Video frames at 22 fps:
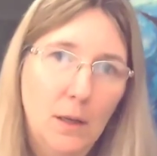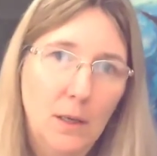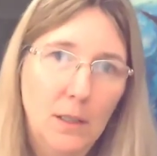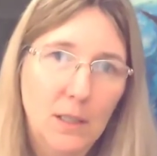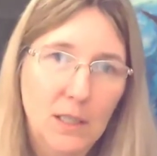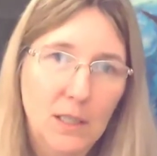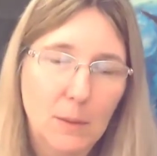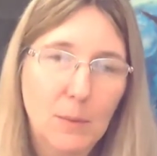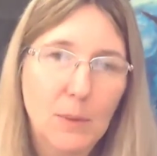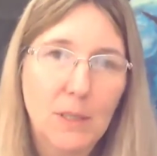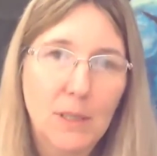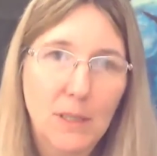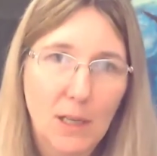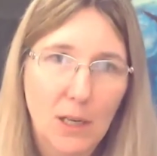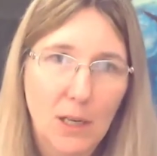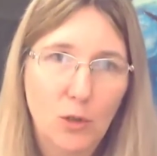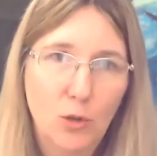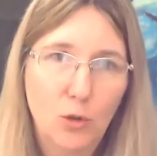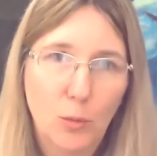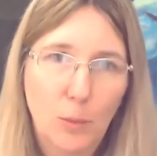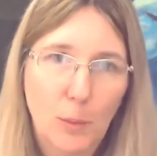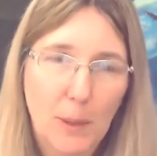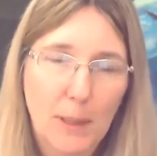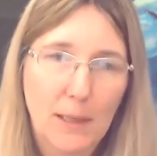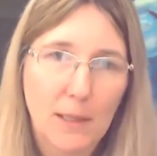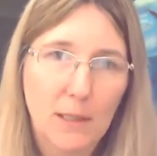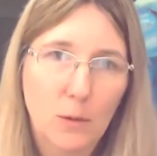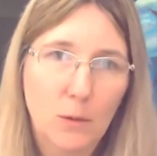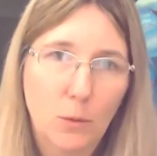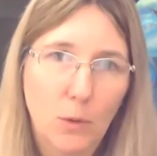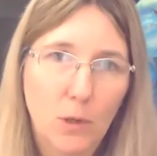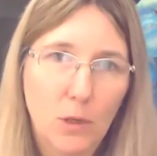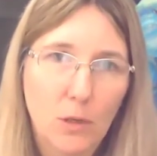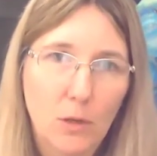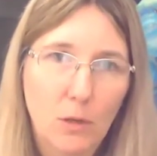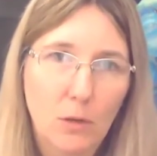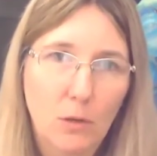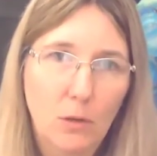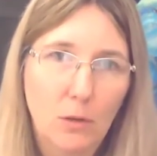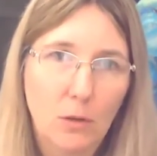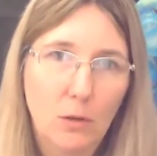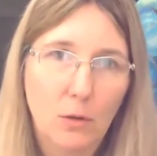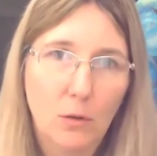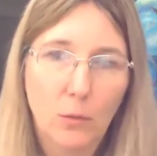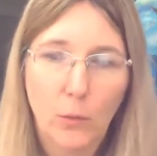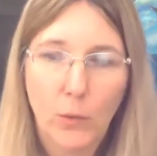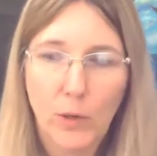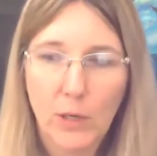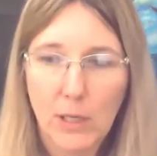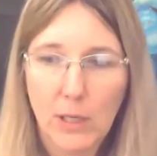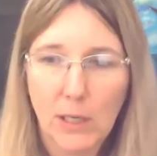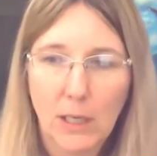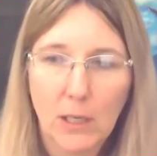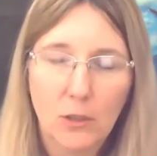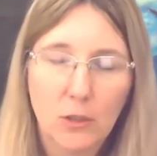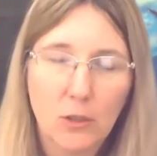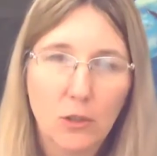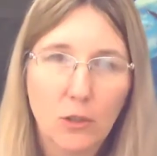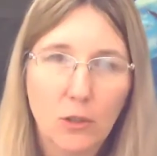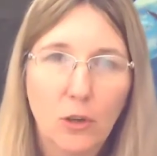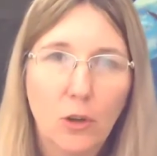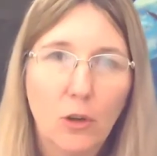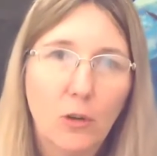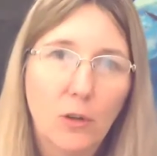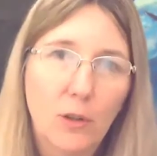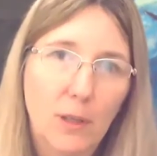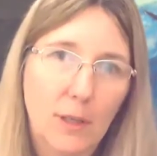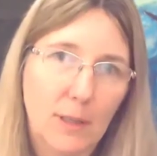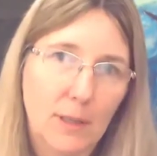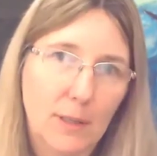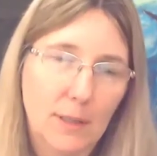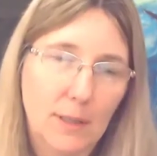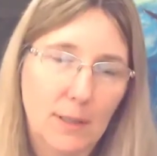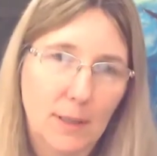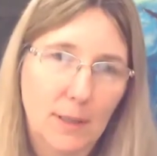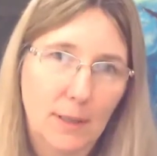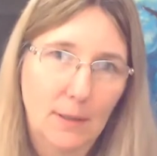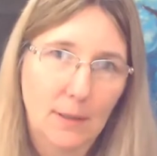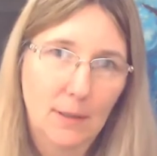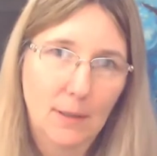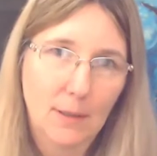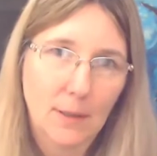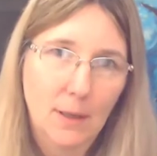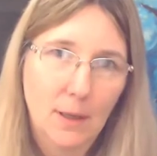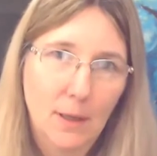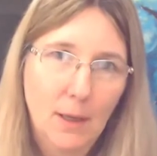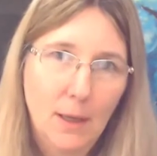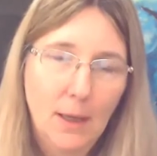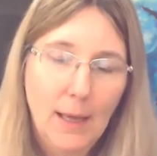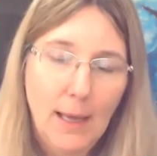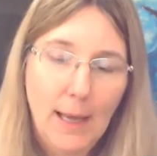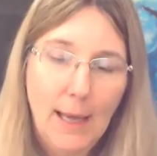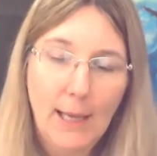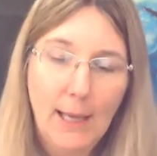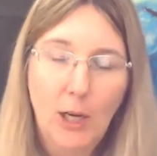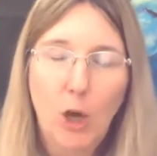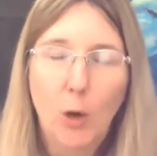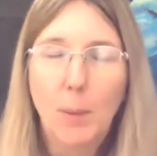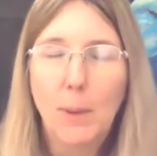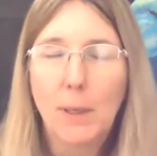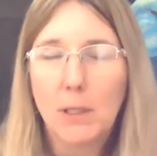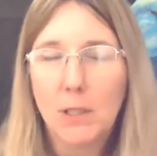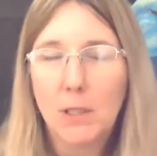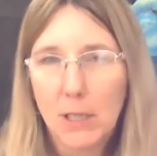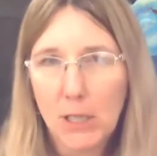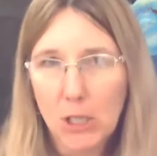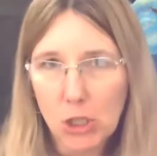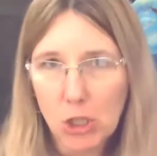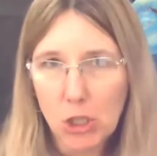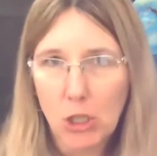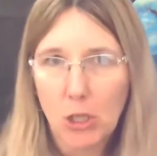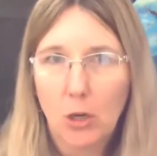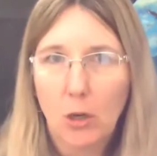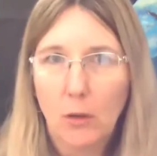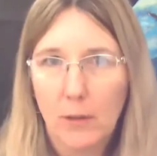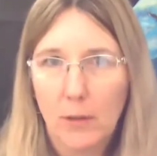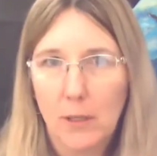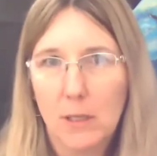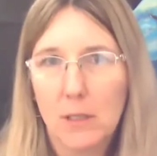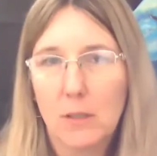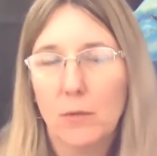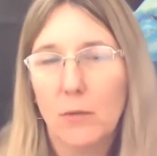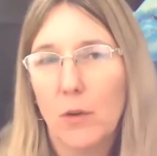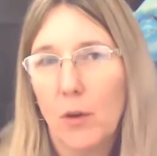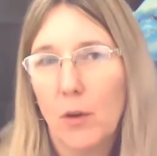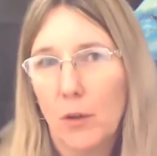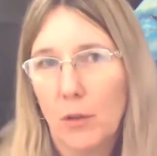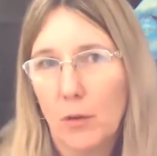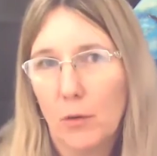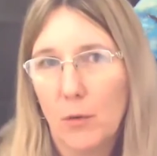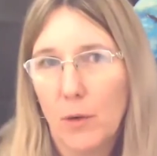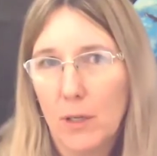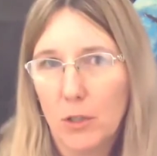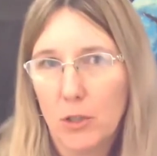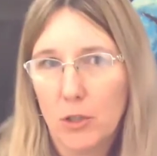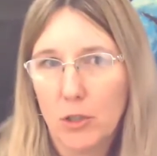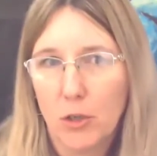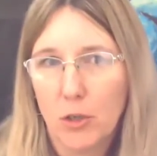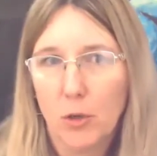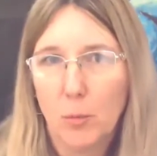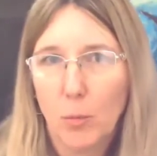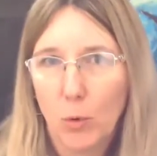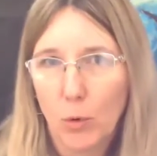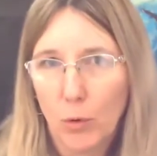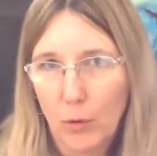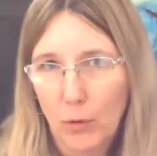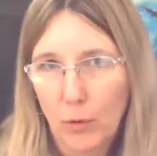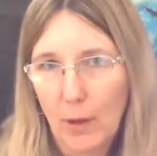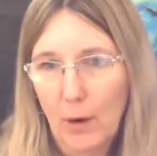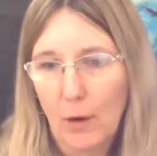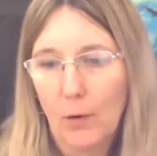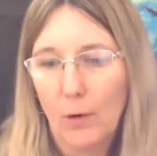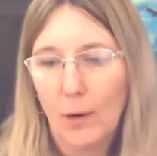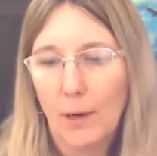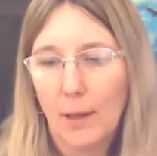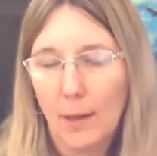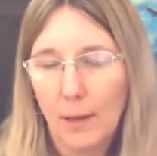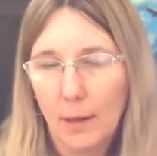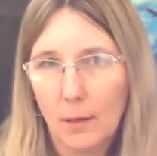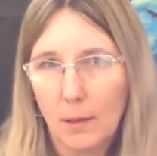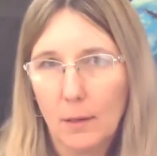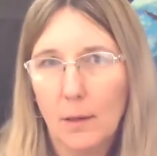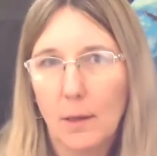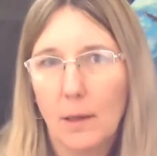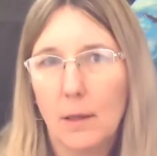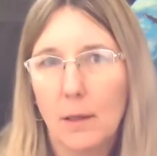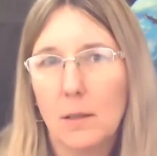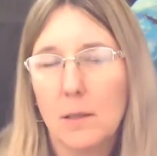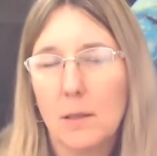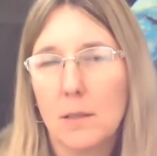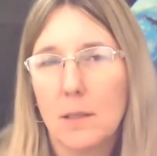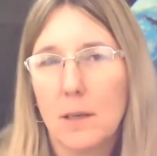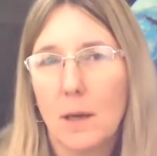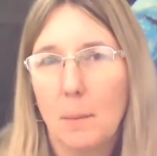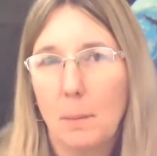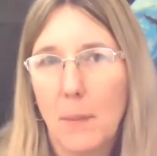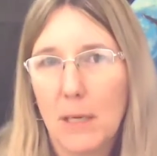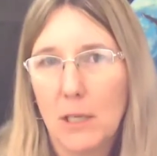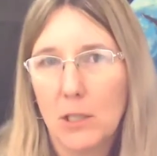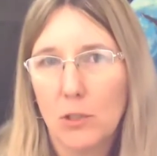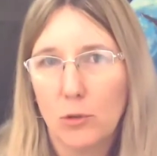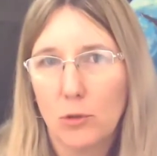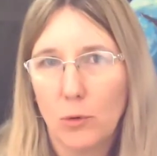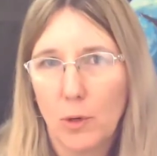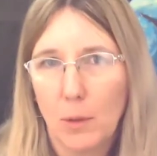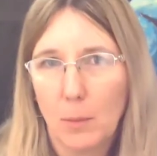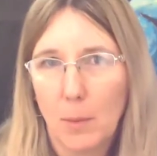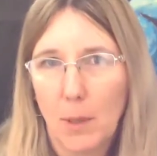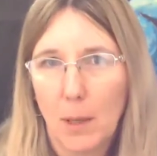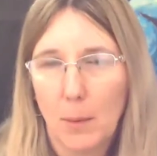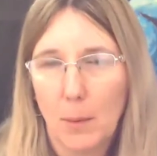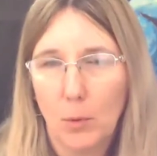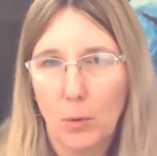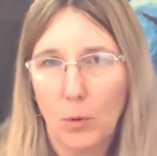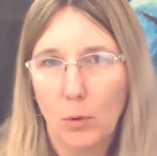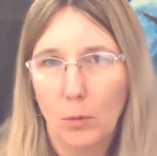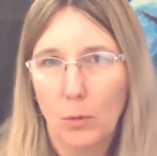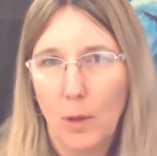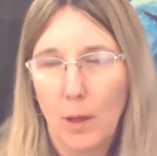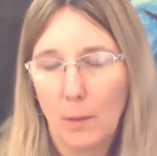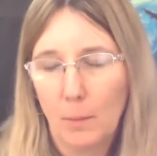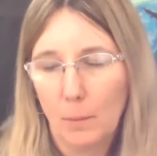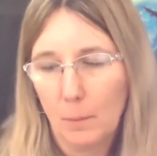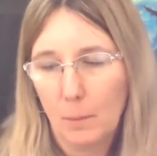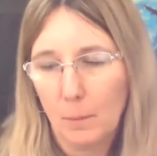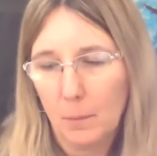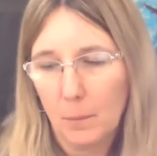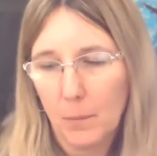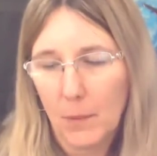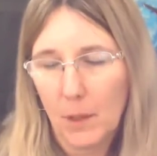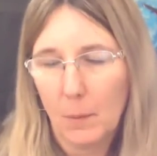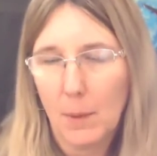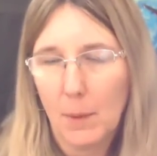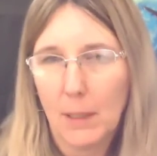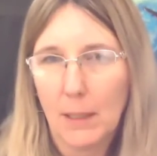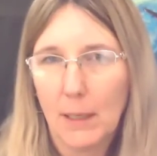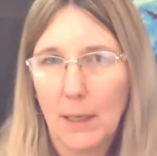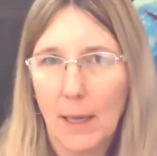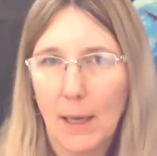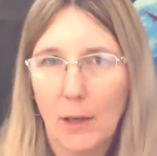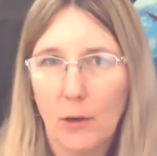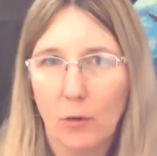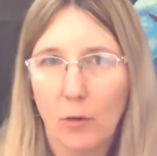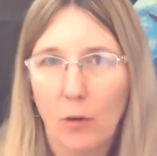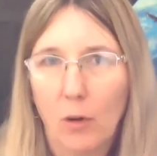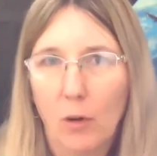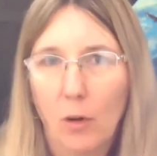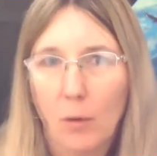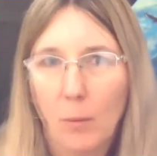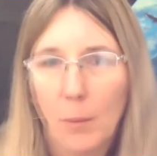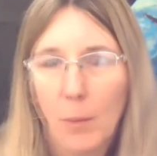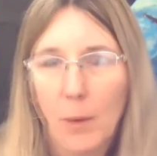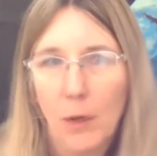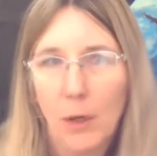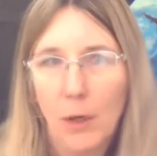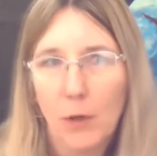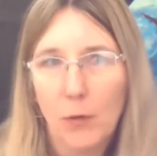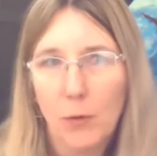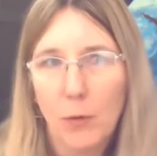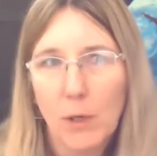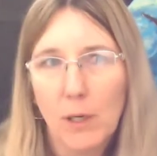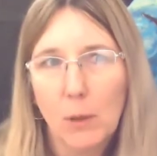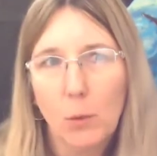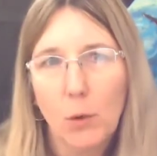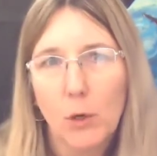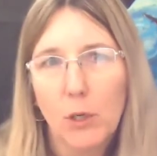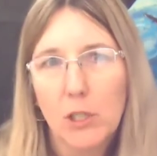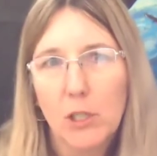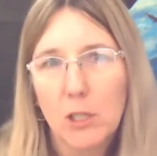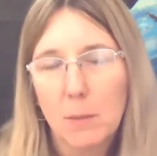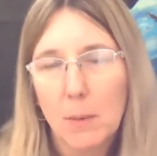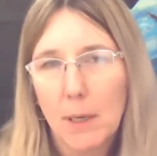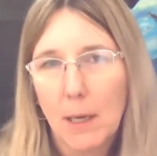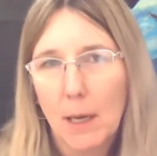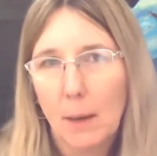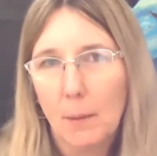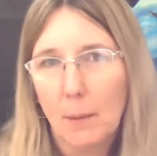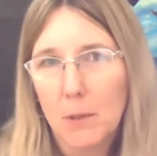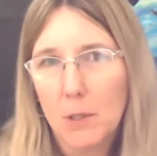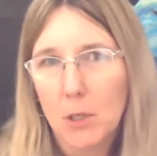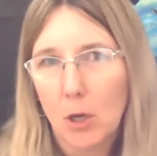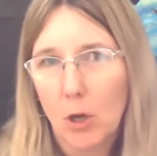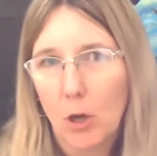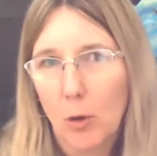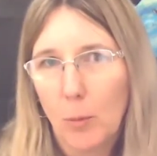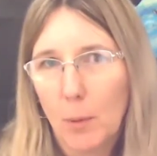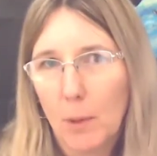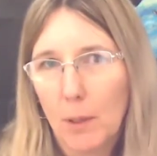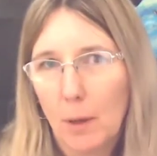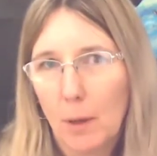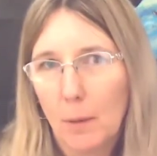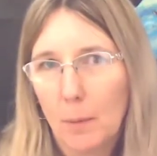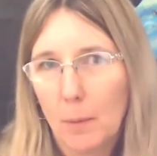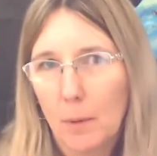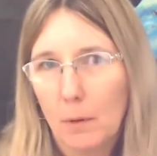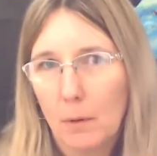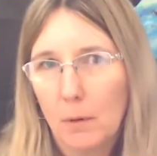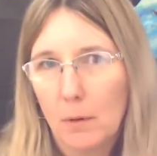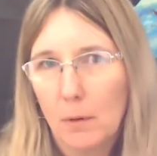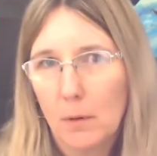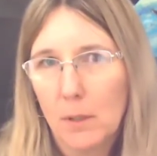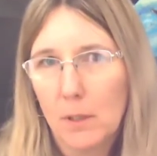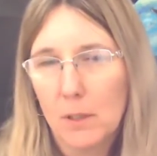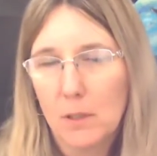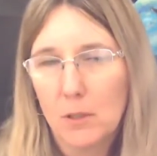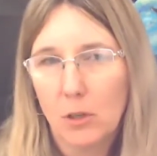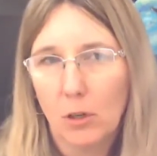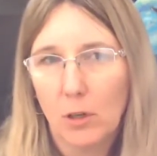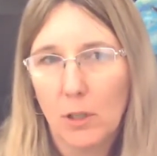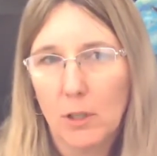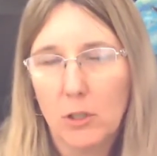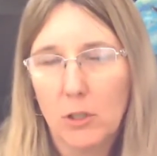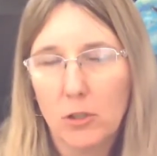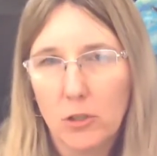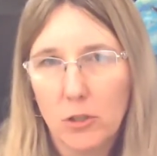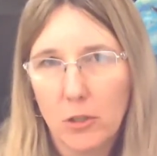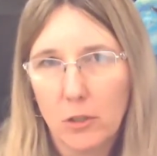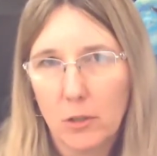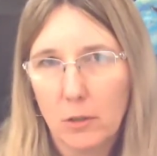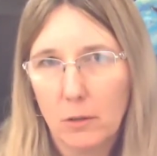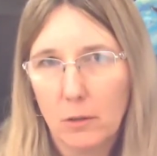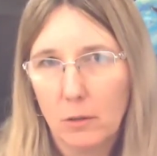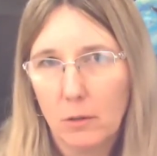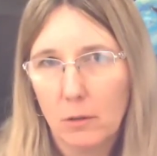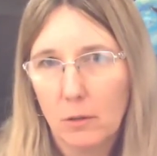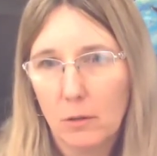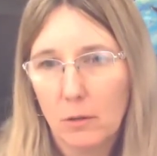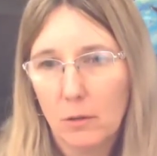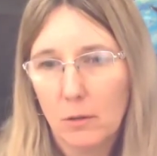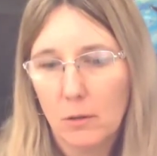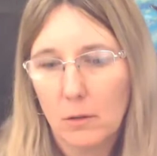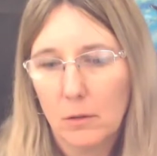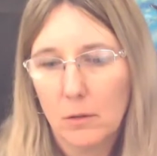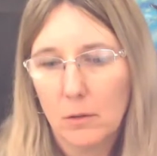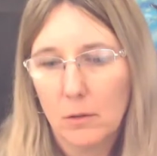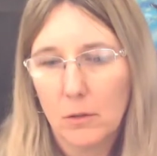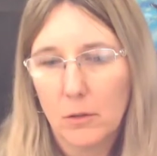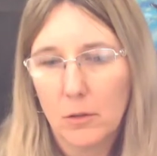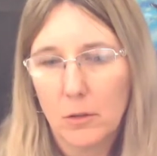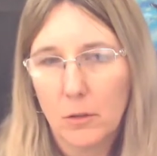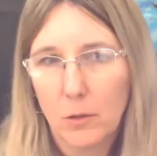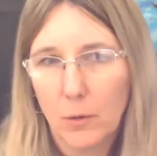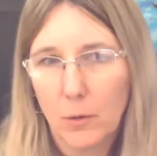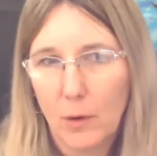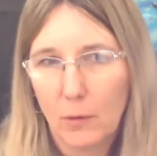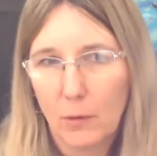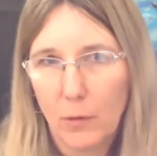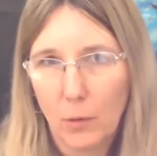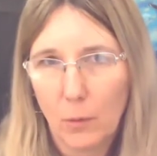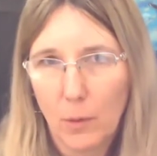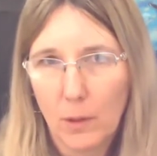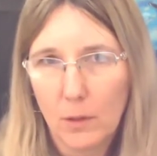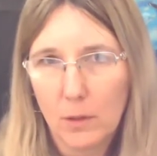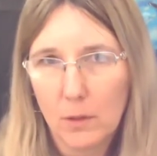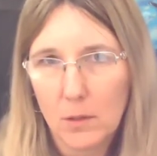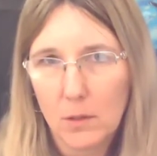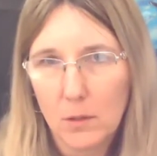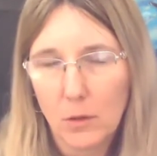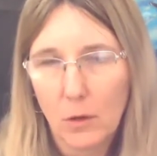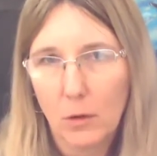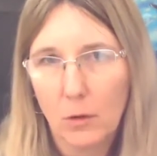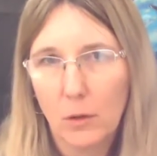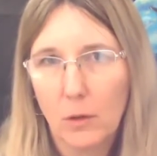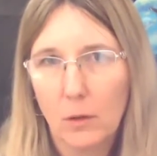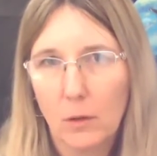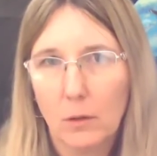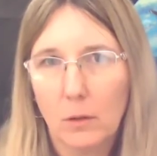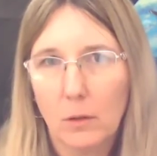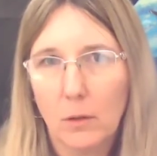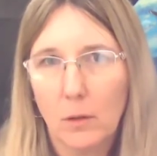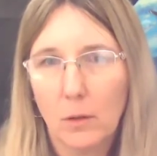substantial piece when you get to know these things. And I'll be teaching on this further in too, more thoroughly, and mentoring people a bit later on. But I really wanted to be able to open up this knowledge to everyone, so that